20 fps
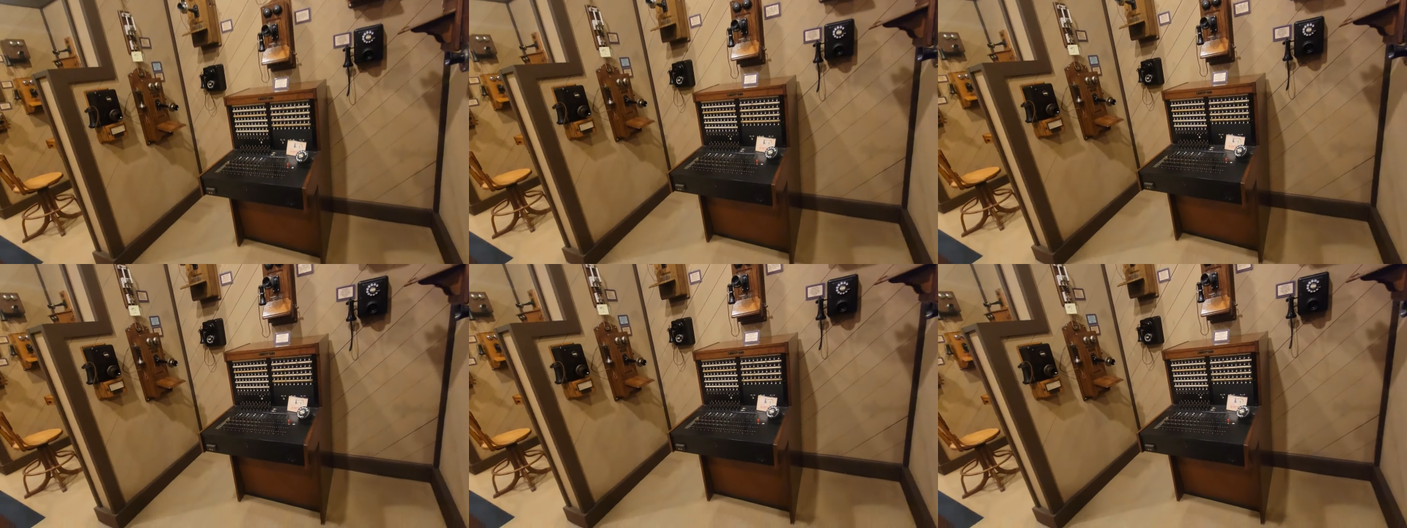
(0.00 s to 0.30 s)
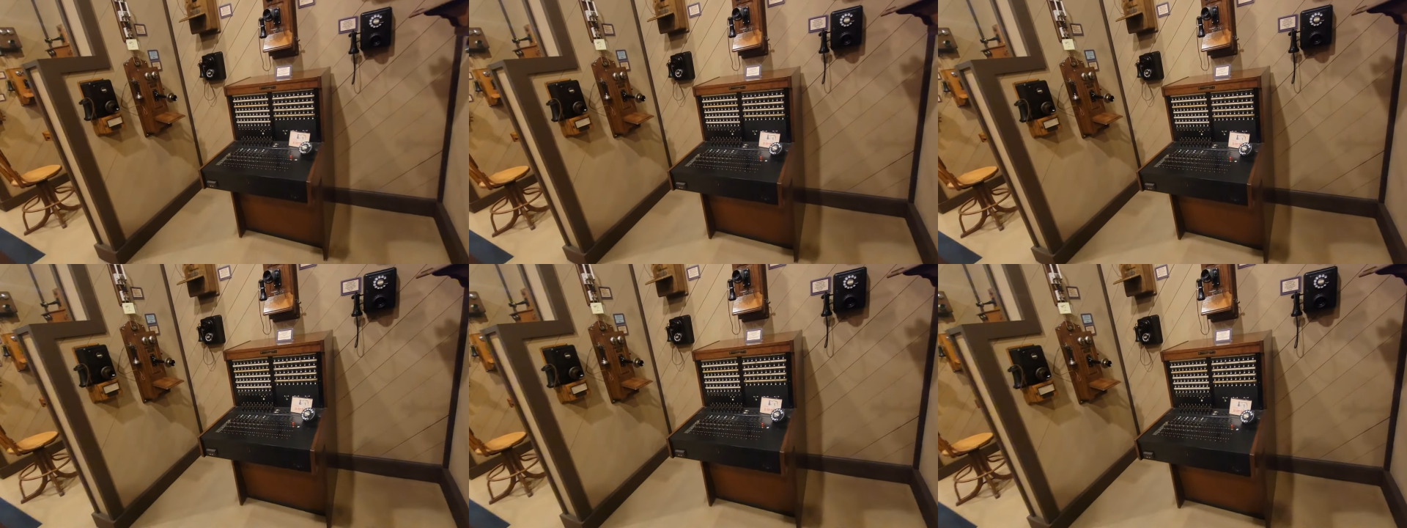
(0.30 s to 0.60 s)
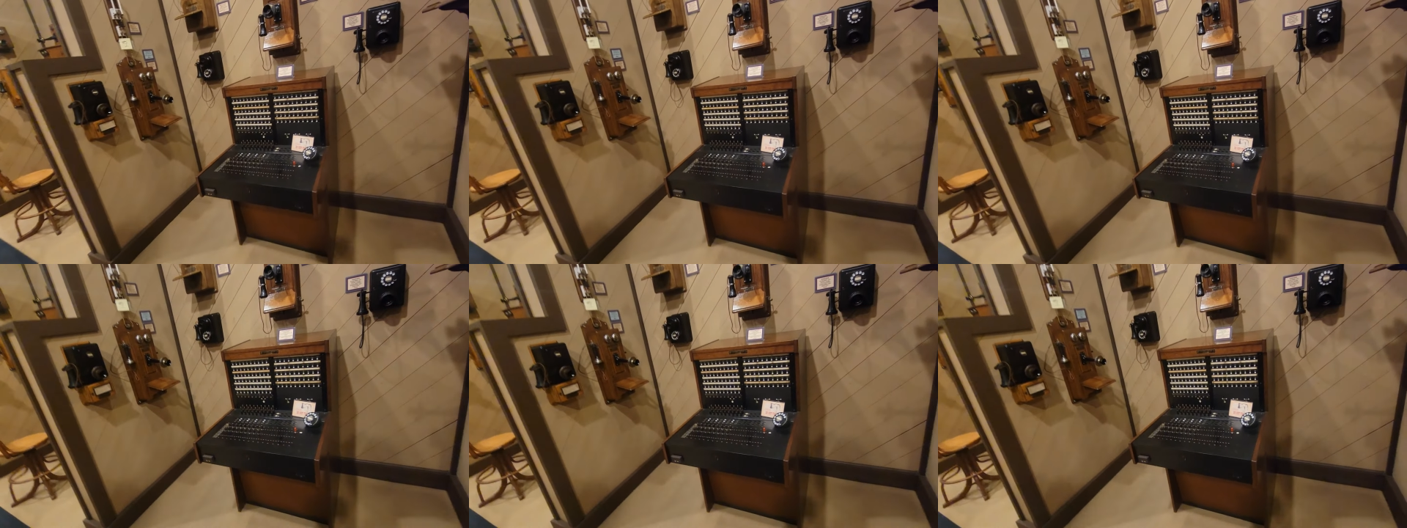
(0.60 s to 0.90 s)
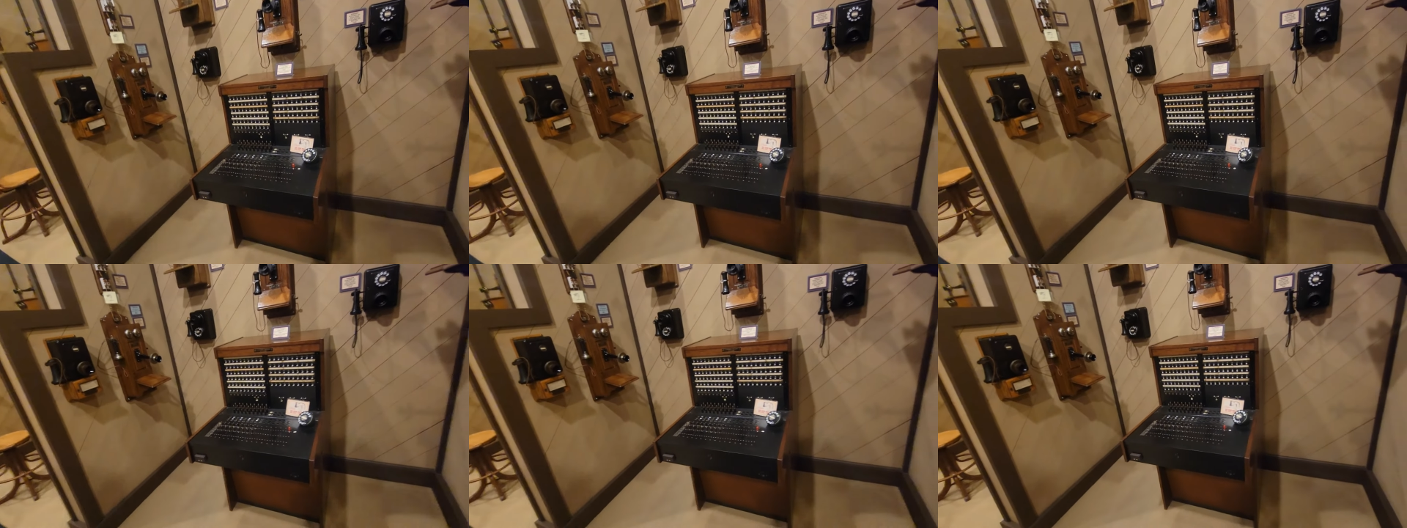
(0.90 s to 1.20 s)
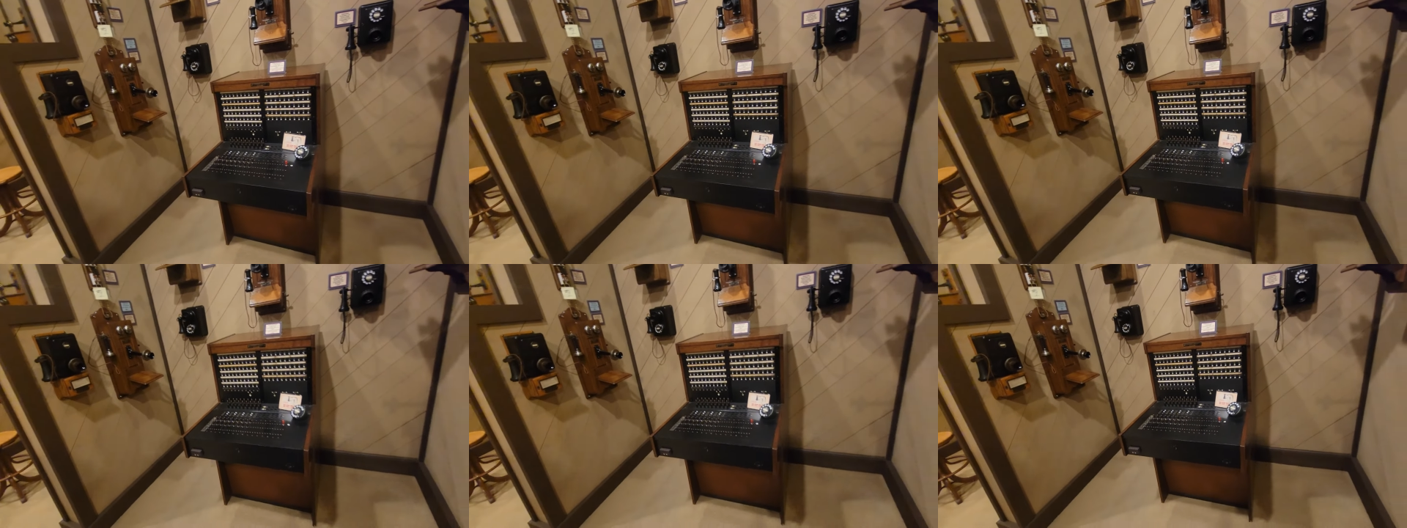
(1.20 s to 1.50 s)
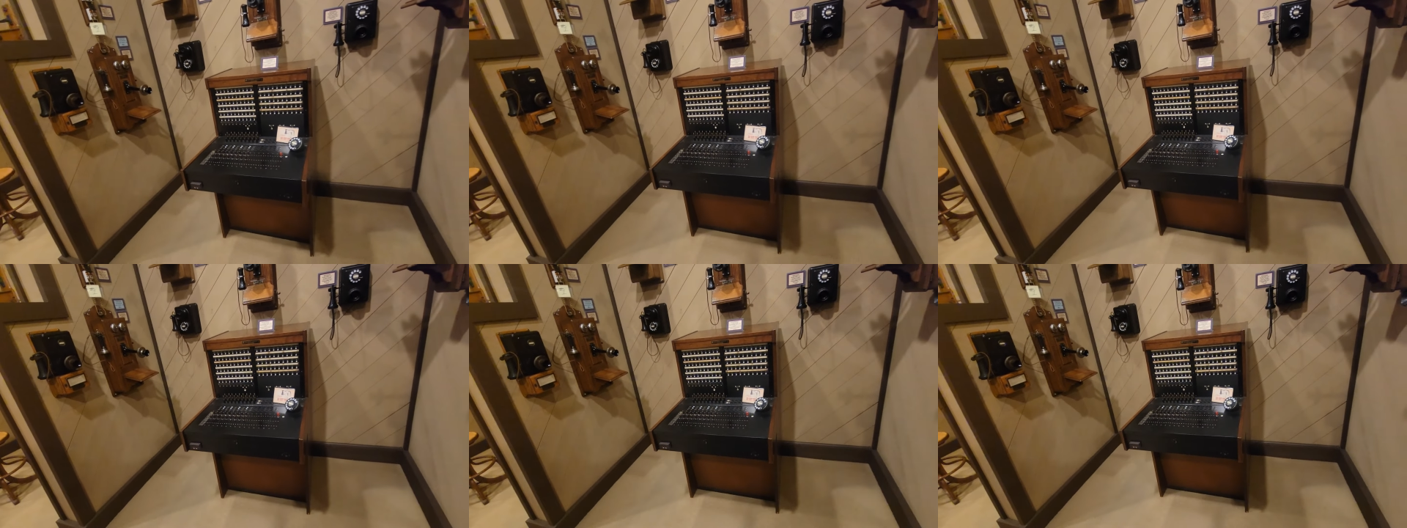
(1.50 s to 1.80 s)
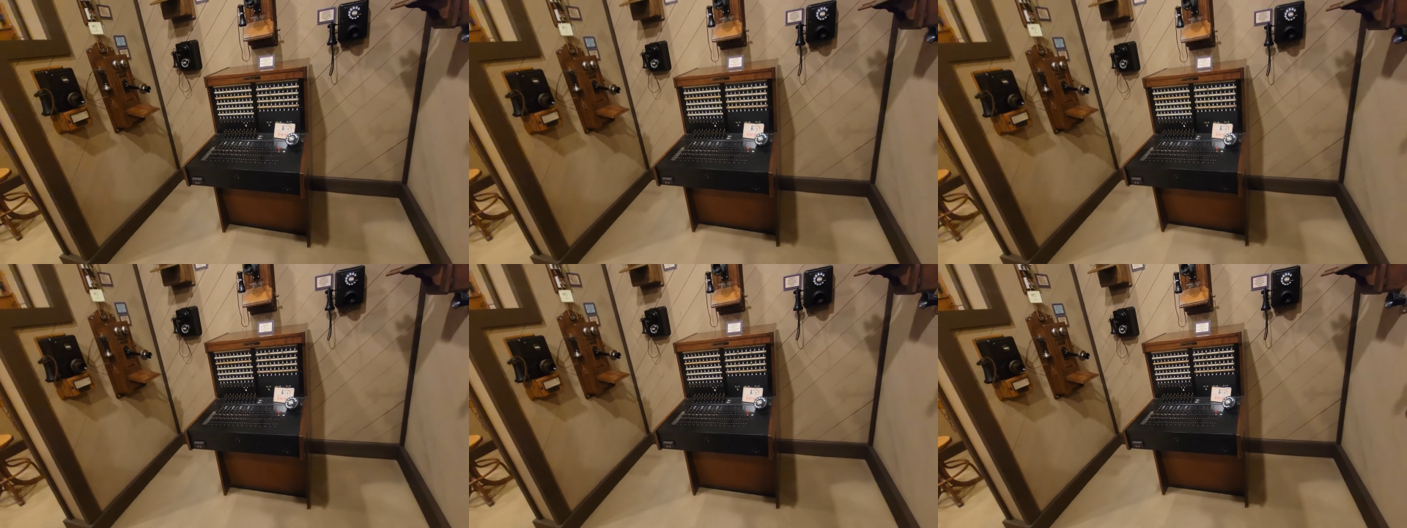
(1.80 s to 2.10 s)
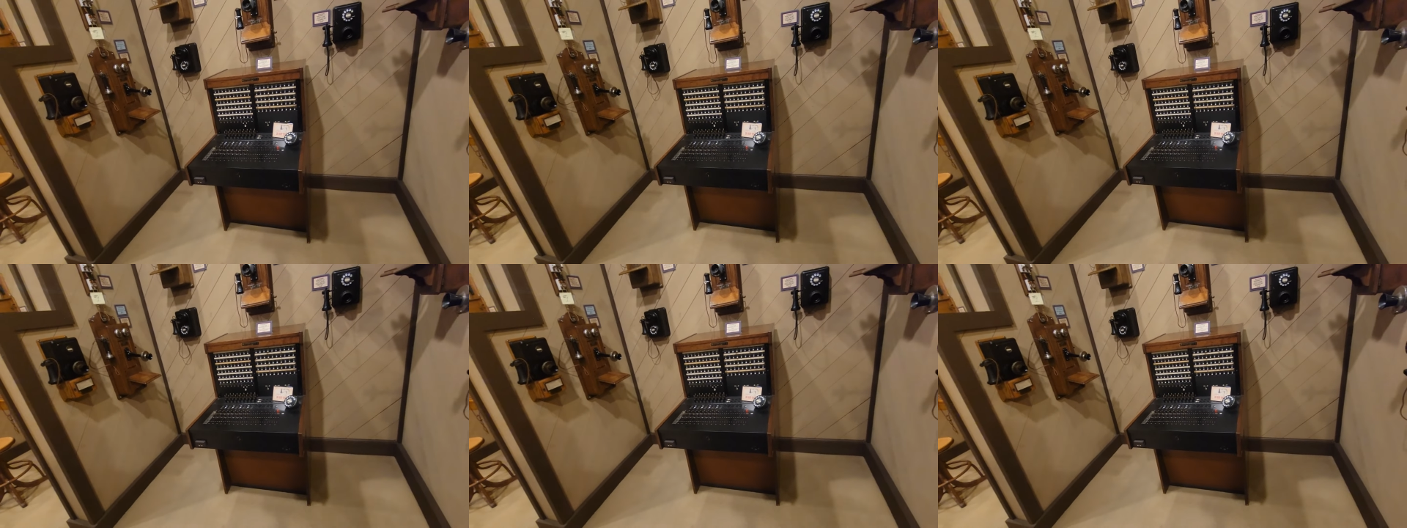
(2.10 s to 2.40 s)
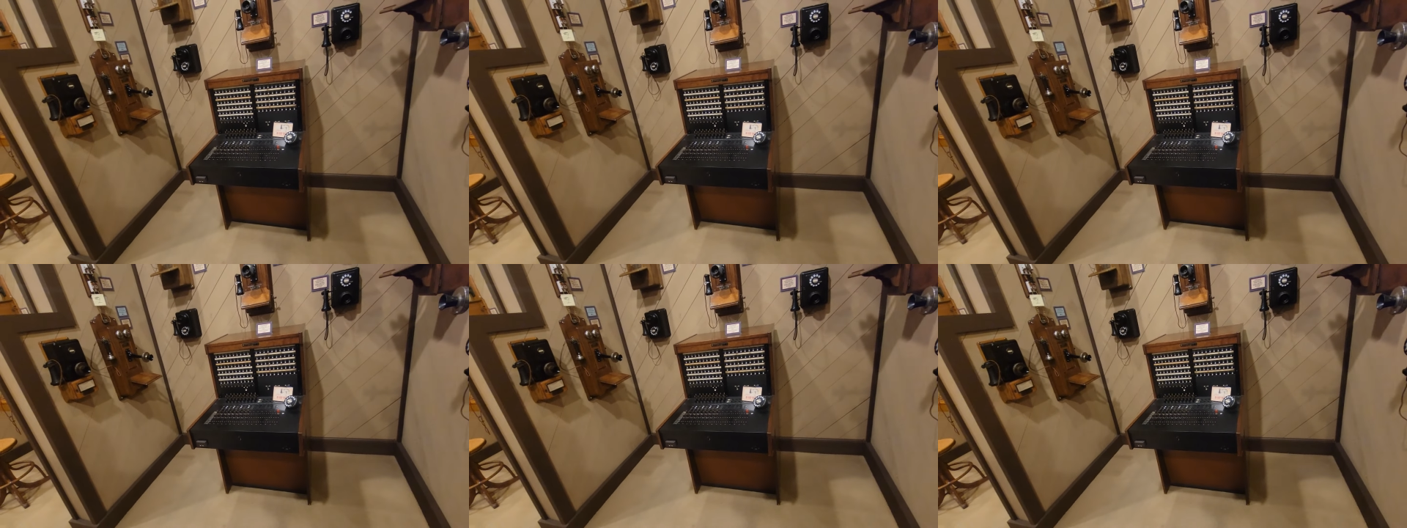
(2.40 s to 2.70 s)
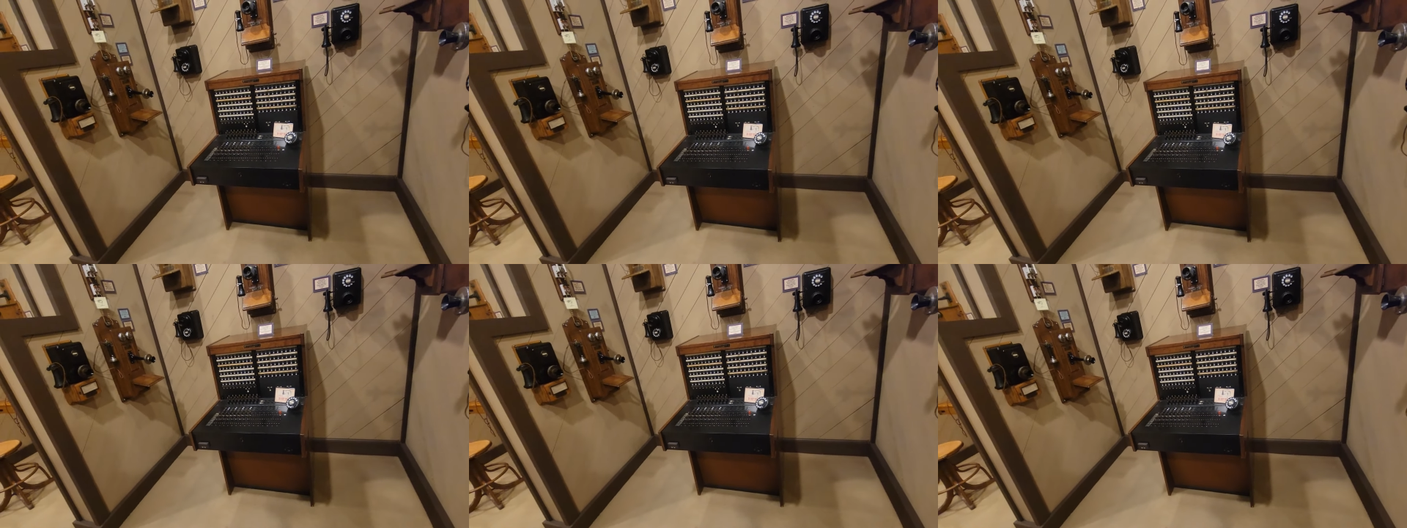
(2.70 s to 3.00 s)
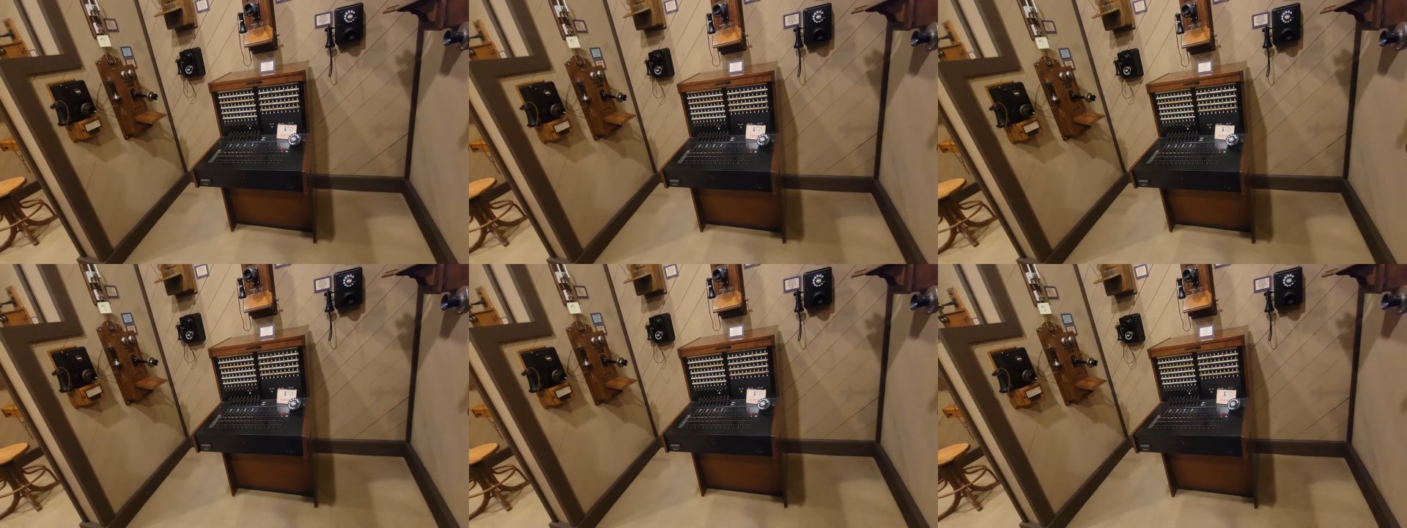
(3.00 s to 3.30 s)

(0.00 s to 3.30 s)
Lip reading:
[unreadable: no face in view]